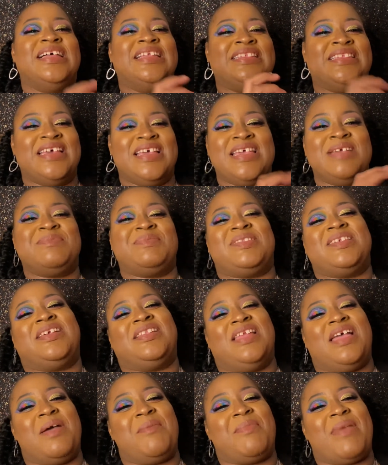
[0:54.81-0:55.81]
the IPSY
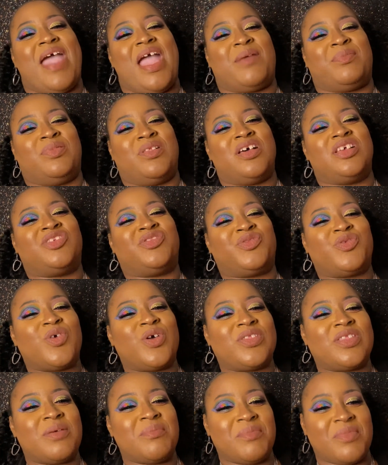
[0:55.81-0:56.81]
Glam Bag Plus
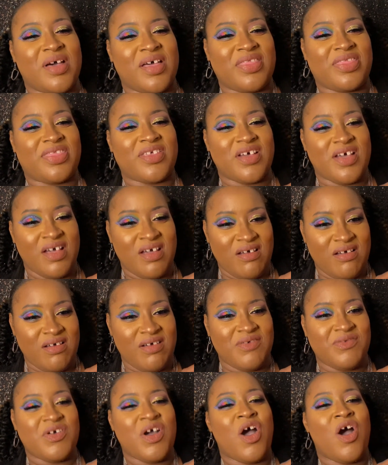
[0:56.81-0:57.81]
for the month
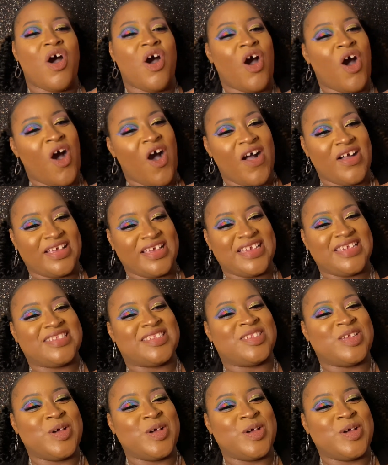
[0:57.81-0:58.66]
of August.